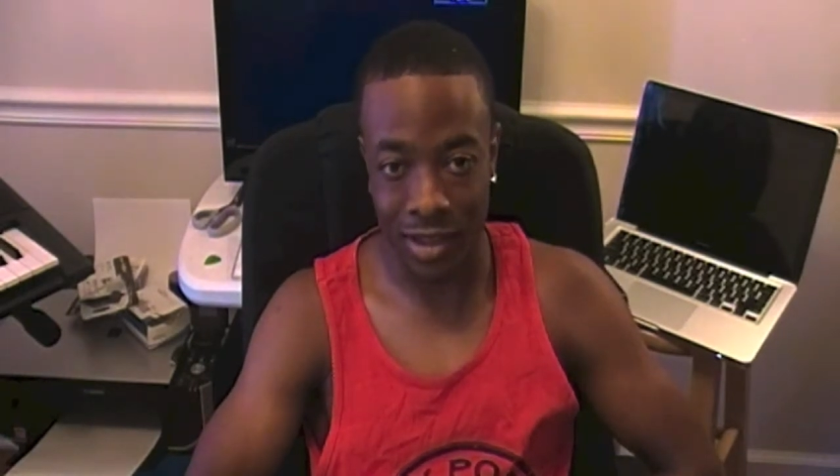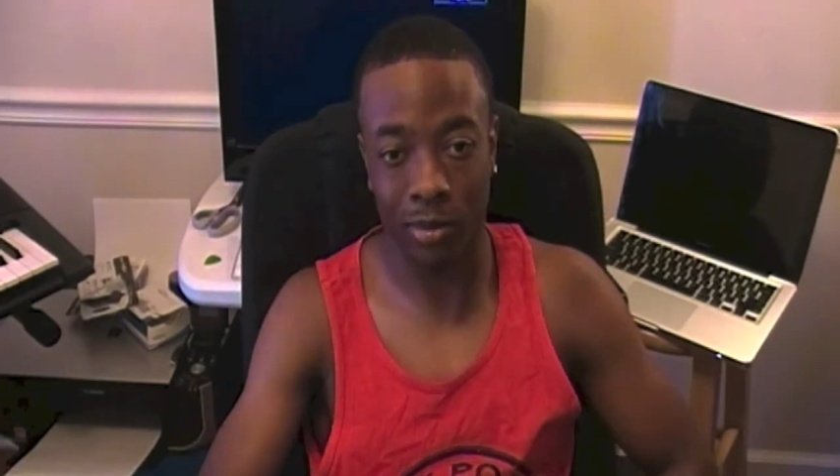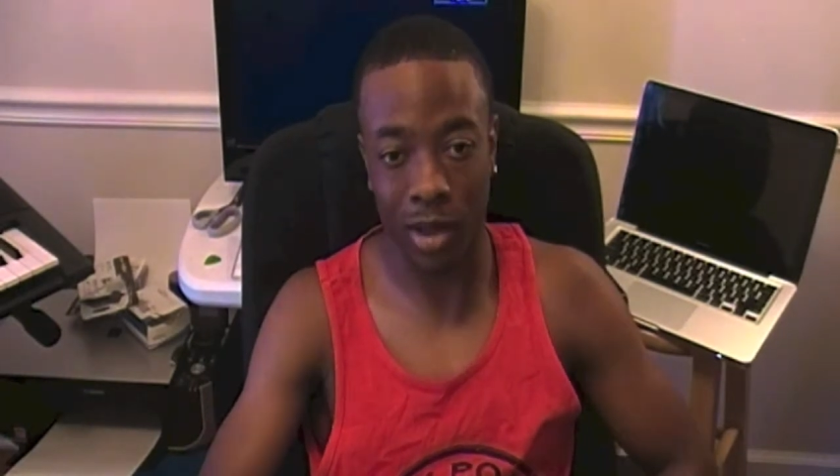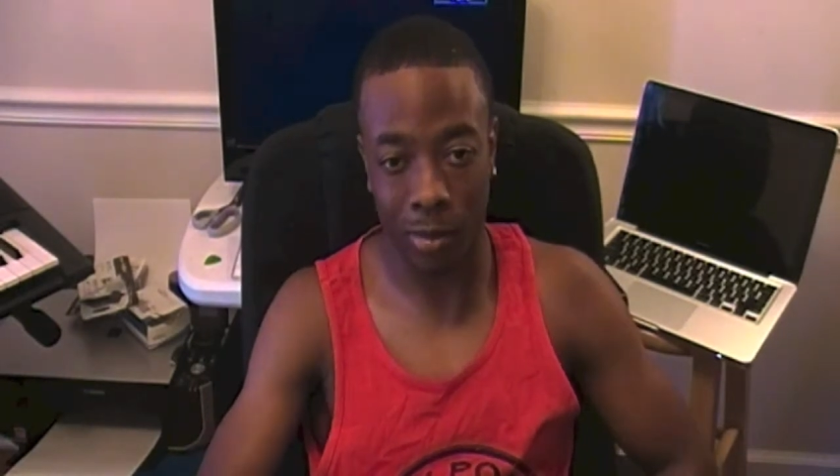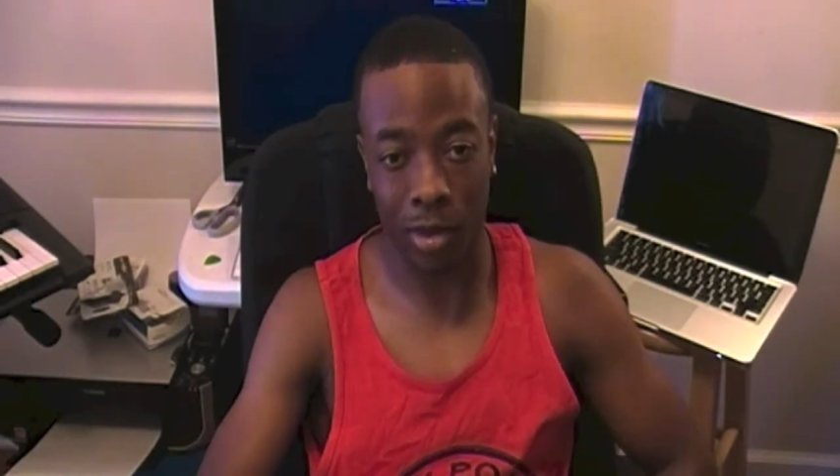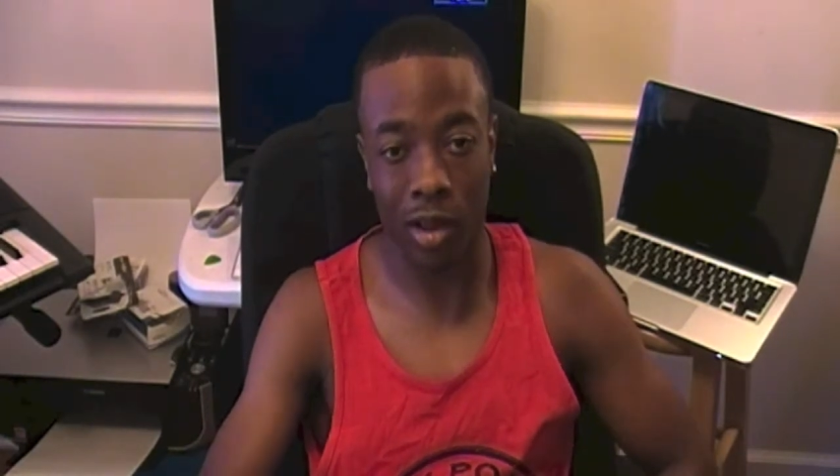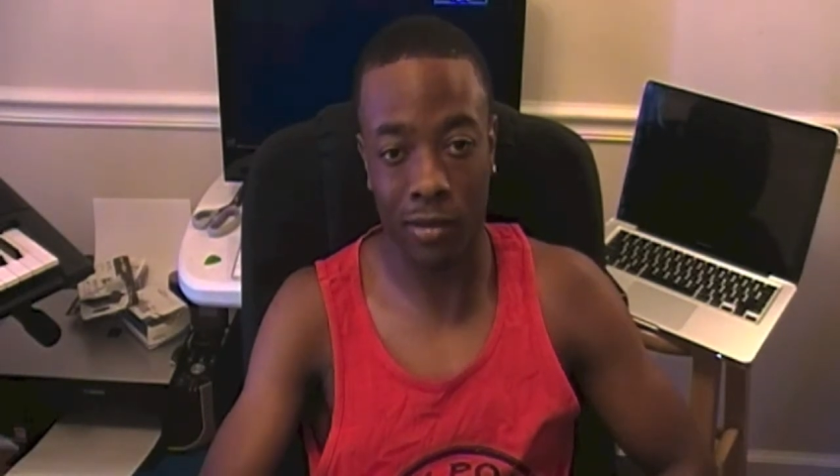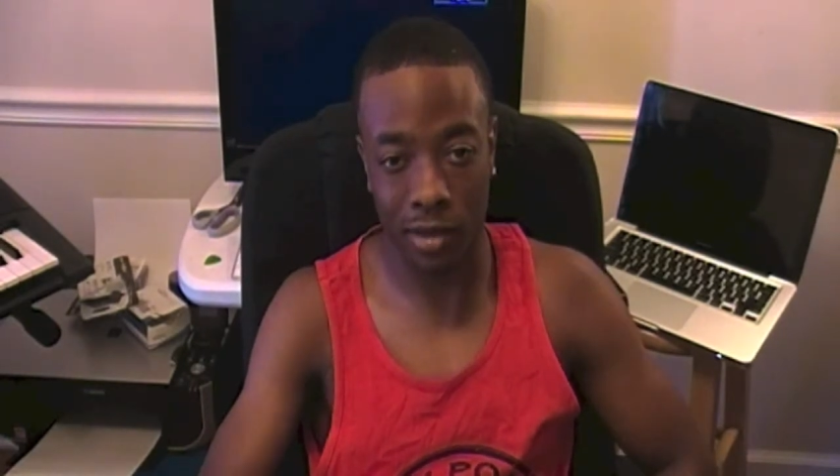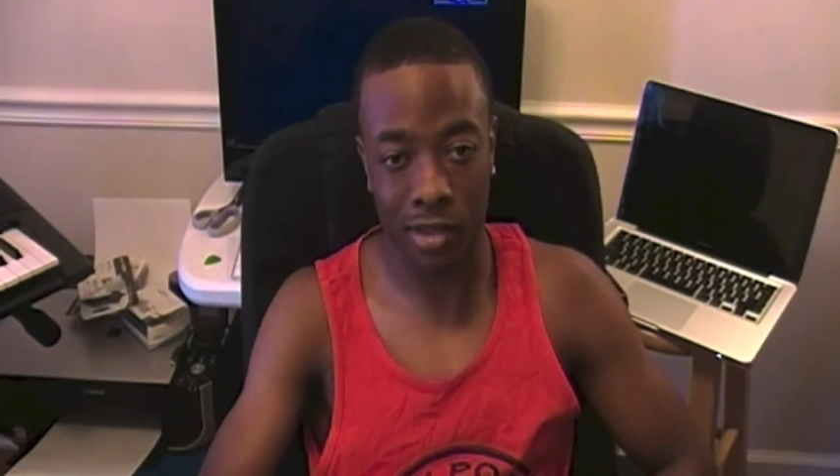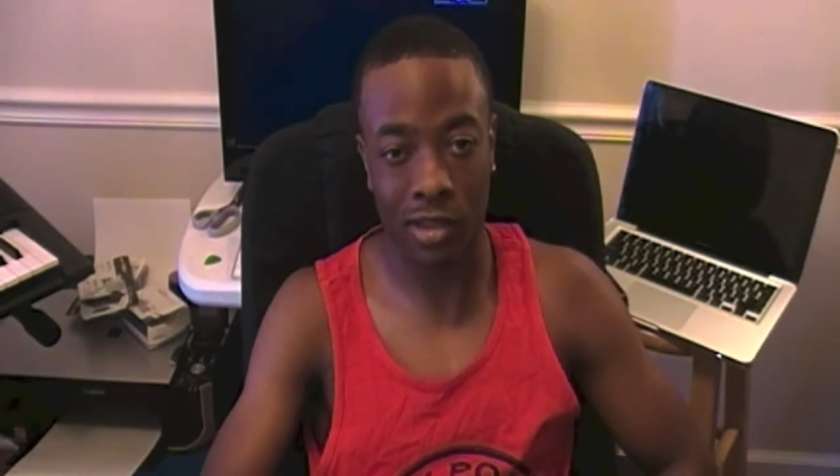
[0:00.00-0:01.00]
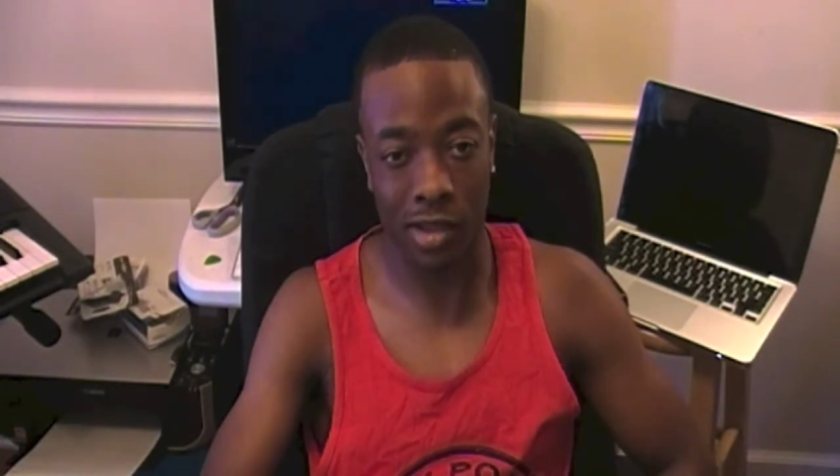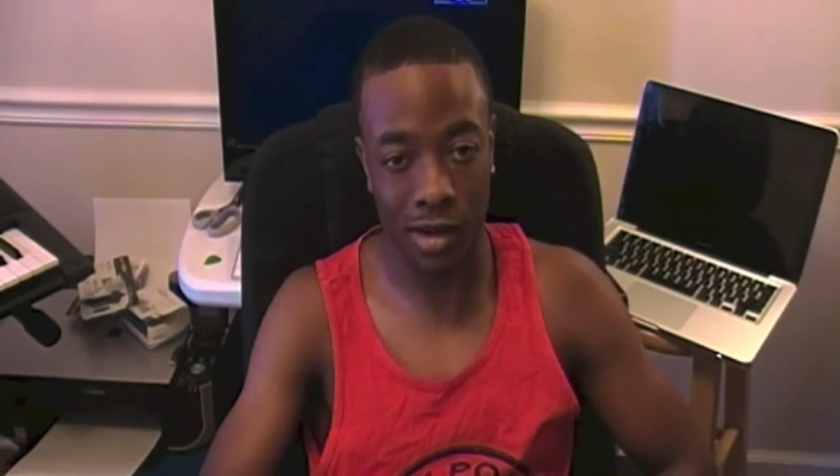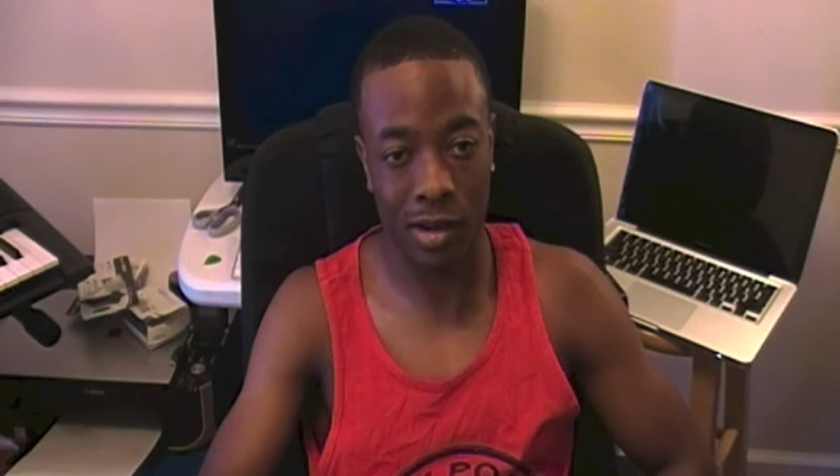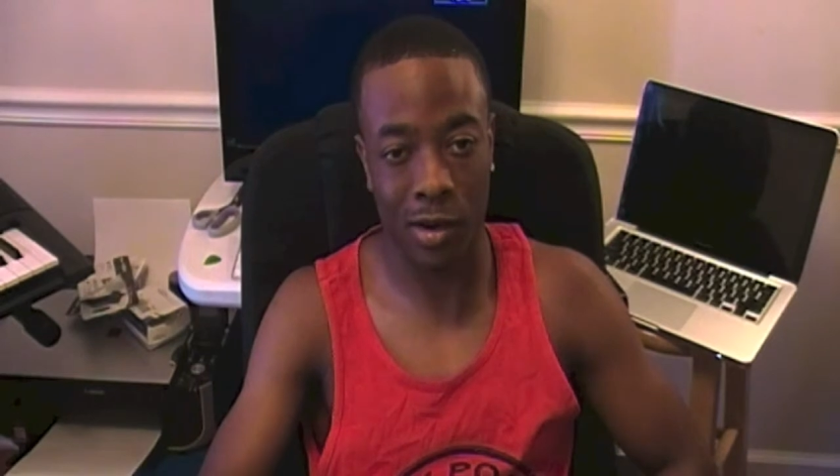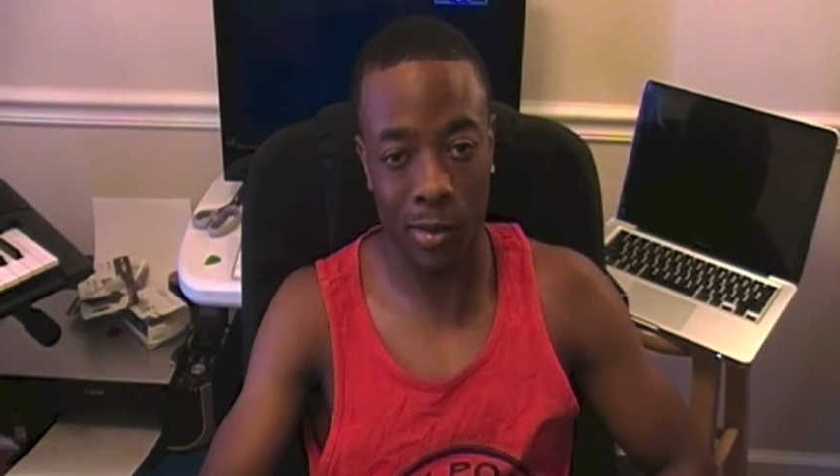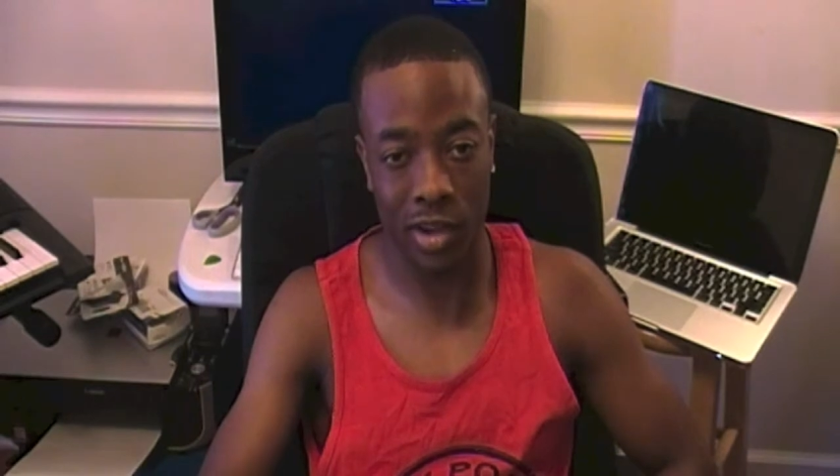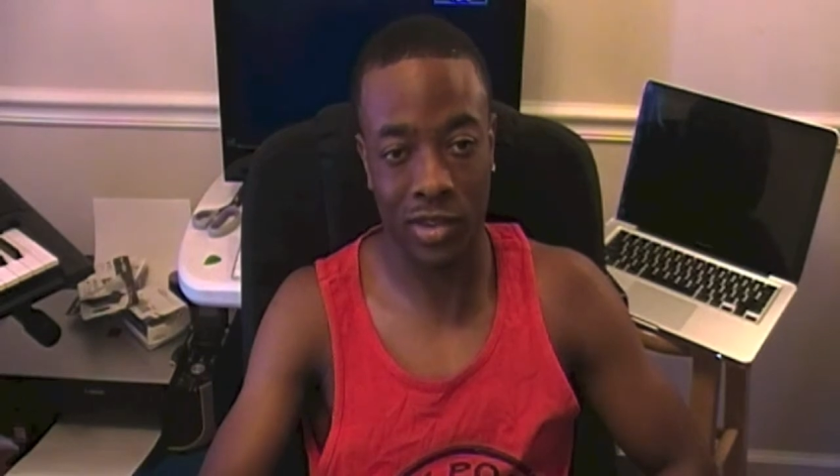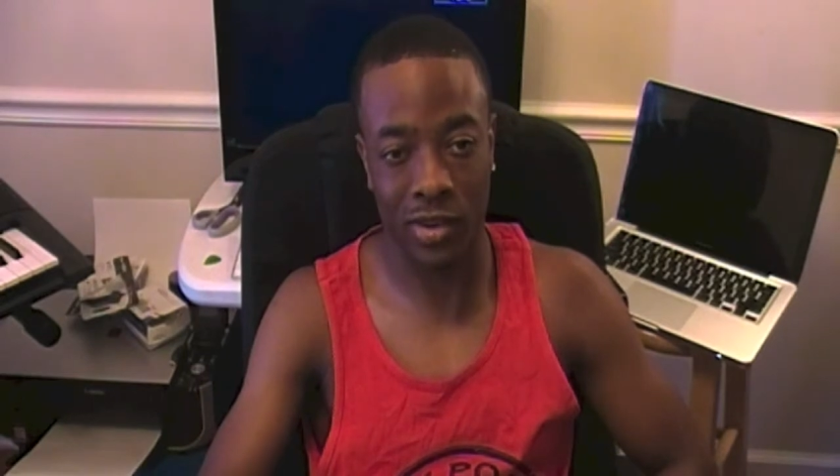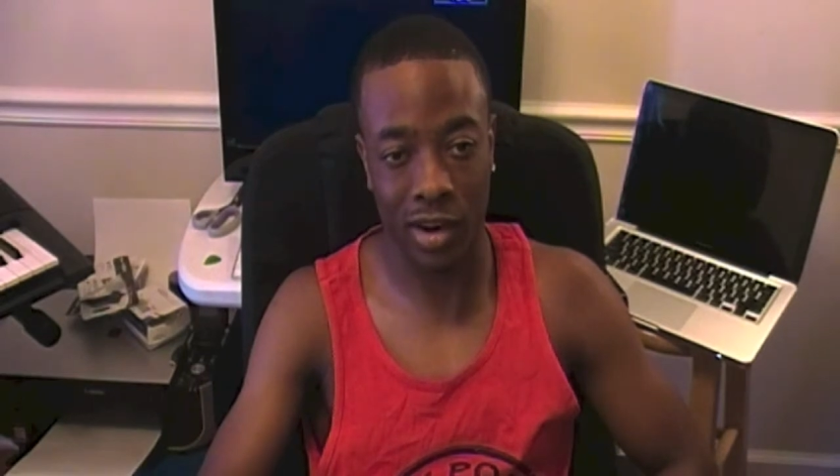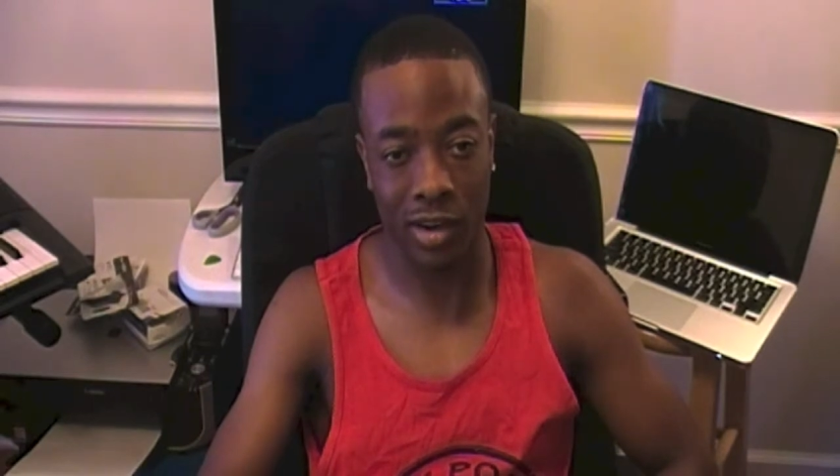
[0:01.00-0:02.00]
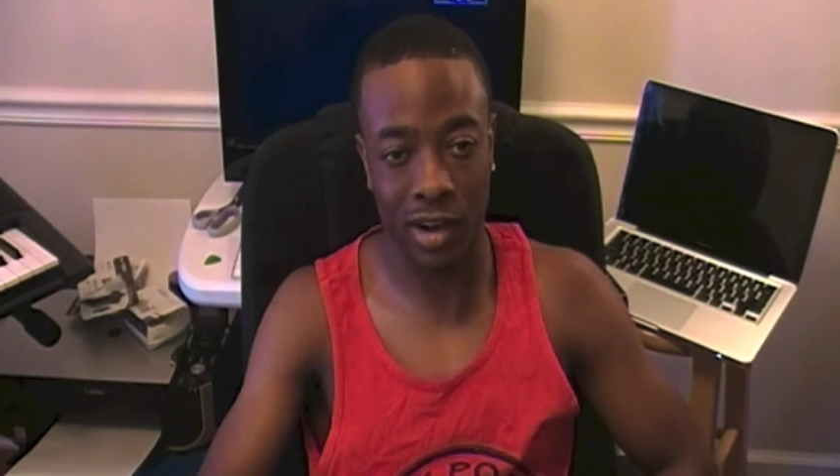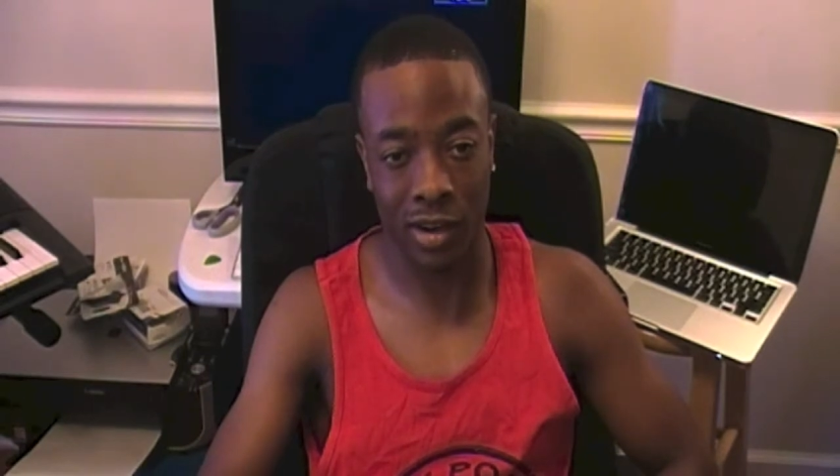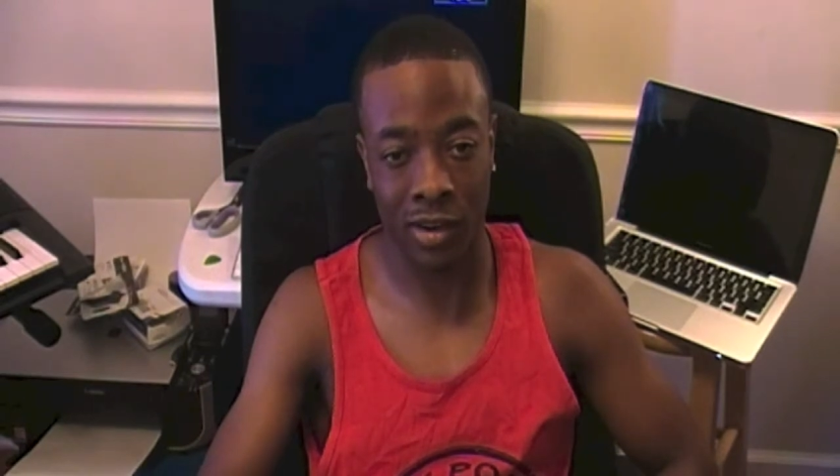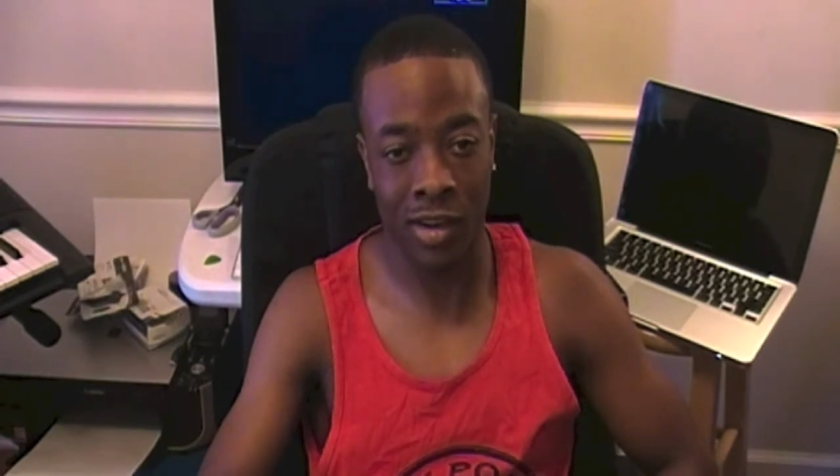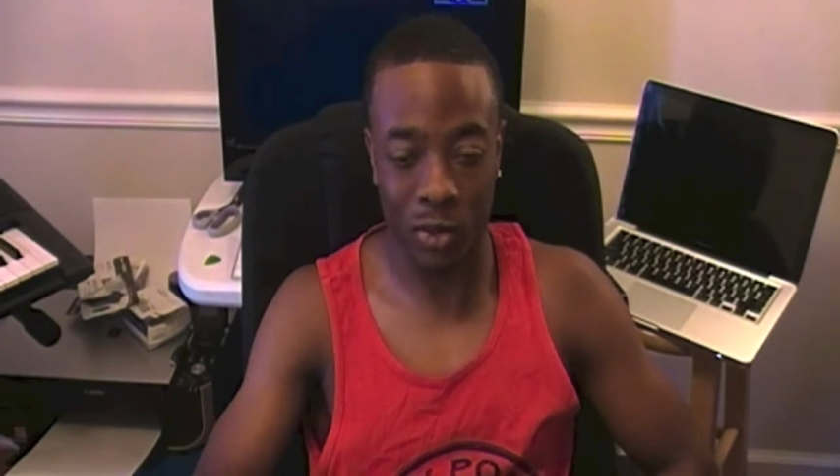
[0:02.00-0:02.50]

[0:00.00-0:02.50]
I'm, I'm loving Selena Gomez right now.